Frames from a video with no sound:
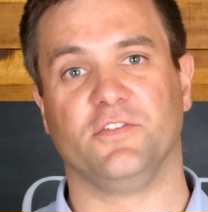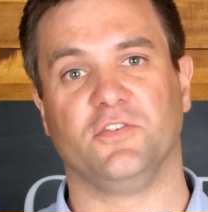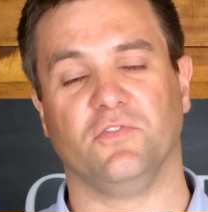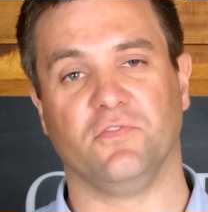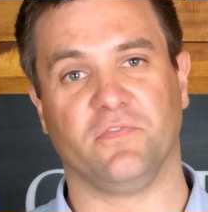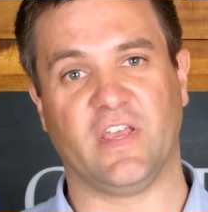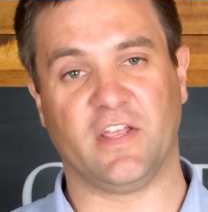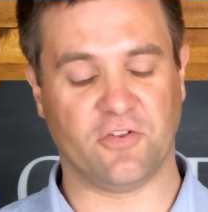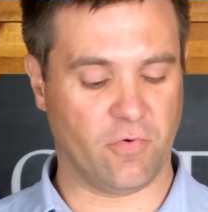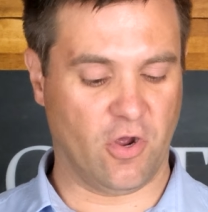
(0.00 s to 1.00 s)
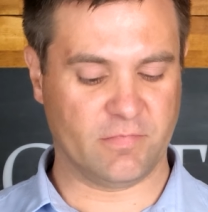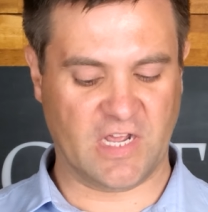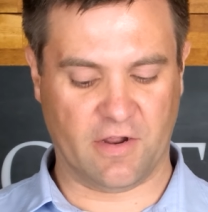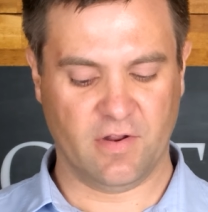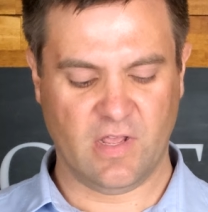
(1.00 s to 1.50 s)
to their new
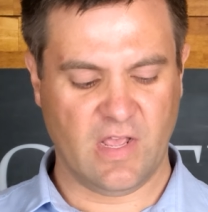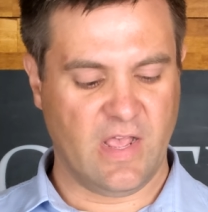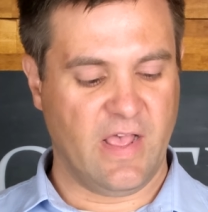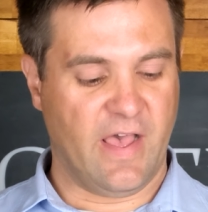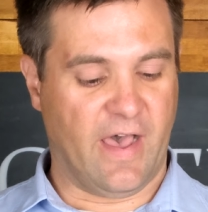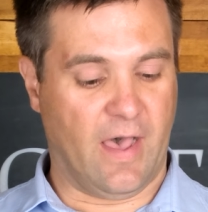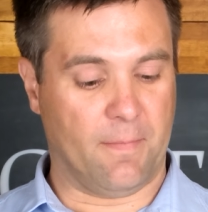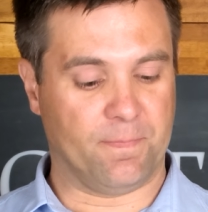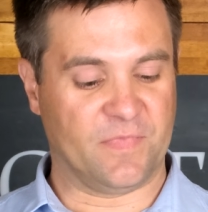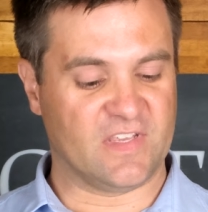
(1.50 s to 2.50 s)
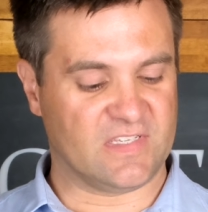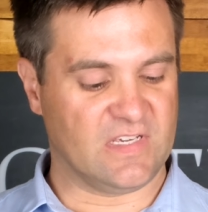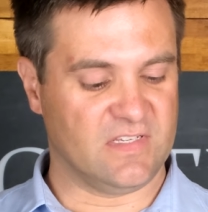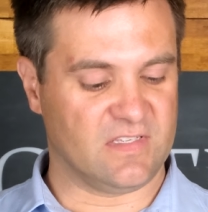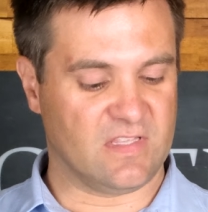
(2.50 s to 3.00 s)
hometown. This
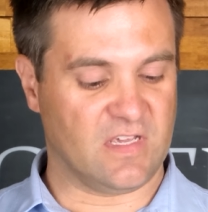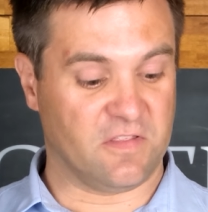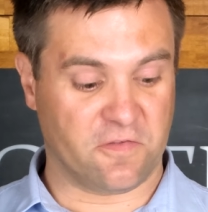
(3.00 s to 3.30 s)
is the